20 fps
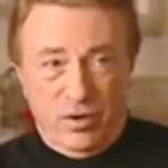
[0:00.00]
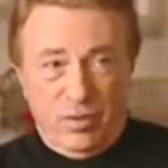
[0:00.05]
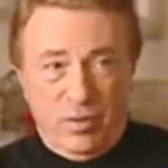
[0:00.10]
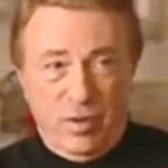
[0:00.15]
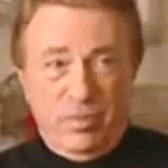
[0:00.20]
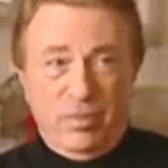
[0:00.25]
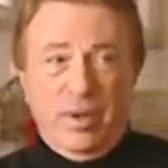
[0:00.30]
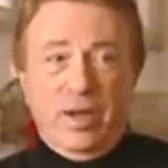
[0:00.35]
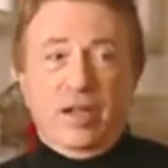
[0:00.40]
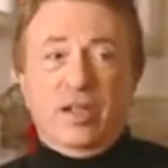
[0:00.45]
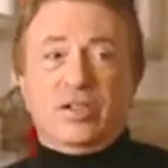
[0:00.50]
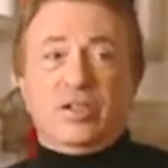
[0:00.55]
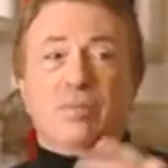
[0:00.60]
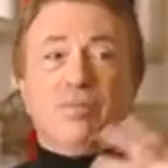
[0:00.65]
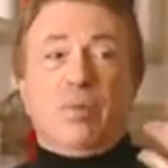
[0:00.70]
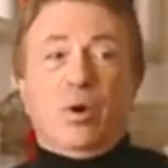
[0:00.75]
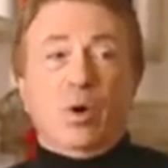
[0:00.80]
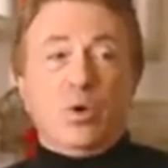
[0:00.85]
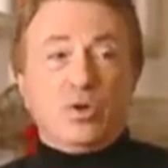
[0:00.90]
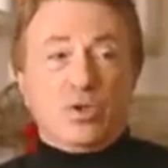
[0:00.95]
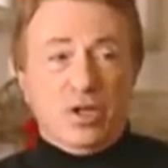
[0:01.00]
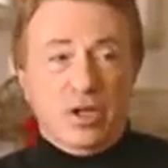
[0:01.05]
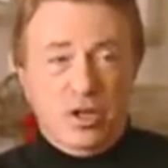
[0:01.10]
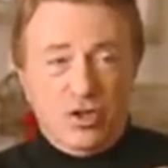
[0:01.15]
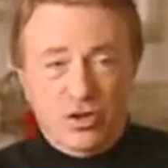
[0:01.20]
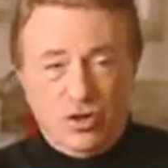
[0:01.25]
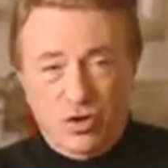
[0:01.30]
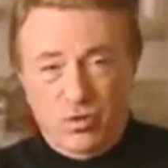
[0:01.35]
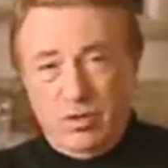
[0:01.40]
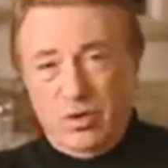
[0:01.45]
human beings and
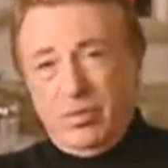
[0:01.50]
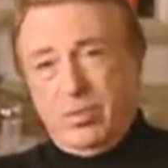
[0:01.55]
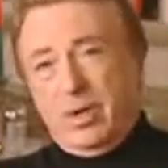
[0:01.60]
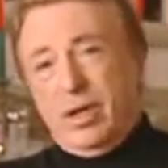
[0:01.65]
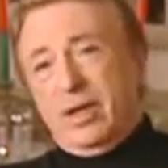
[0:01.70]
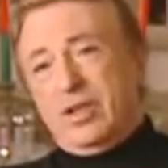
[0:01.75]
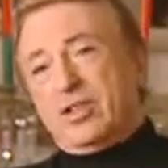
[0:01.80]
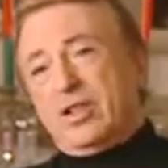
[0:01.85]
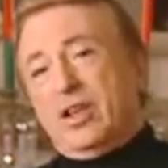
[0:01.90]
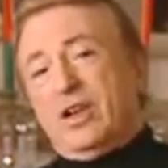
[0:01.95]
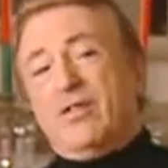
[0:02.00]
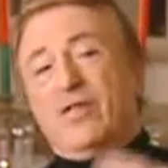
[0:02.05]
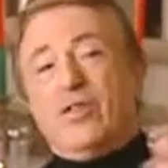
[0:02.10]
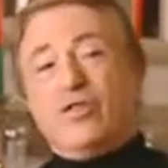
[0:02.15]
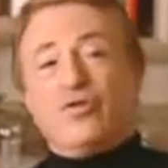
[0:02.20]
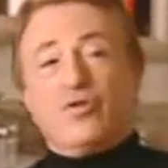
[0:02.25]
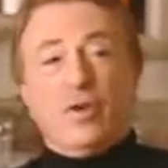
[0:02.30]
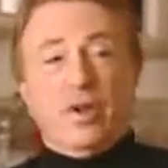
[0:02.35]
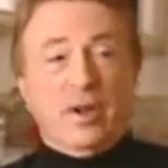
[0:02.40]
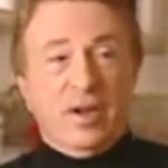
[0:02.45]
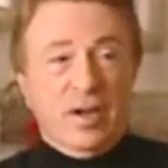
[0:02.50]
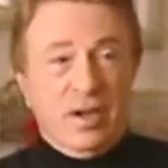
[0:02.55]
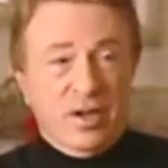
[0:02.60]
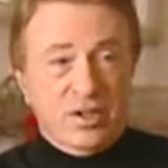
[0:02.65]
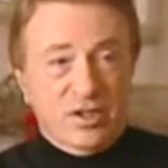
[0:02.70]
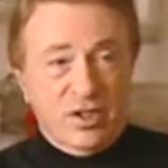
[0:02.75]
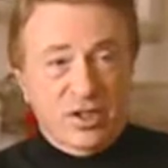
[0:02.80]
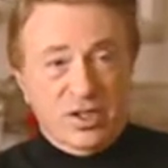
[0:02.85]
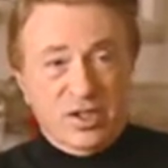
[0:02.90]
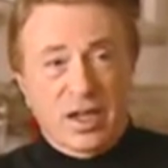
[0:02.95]
posing as human beings and infiltrating
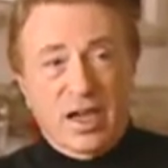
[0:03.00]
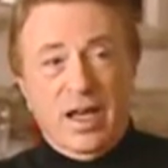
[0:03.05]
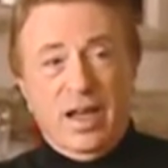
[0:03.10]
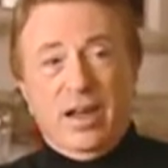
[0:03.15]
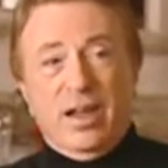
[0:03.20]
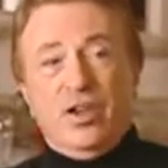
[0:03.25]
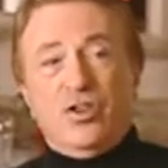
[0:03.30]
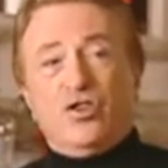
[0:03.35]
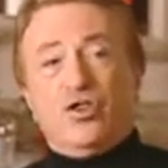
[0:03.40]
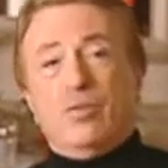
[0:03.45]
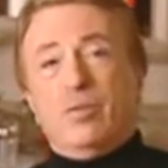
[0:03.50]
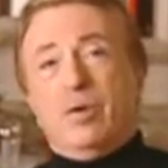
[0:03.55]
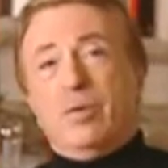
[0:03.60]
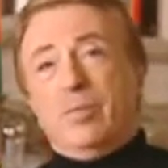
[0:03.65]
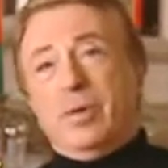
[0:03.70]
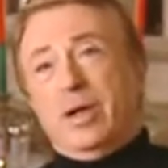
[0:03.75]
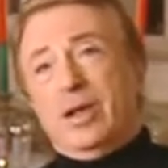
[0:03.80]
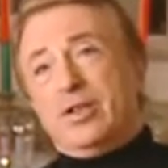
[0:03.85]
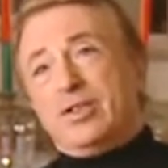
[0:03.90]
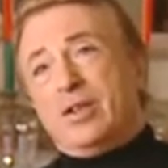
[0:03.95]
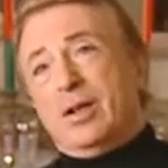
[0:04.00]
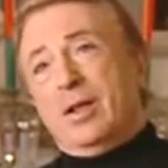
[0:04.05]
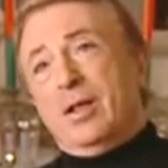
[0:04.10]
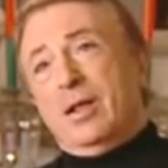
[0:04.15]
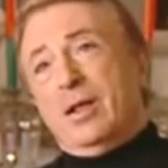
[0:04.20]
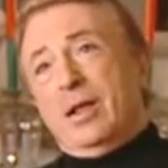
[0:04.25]
our society as human beings.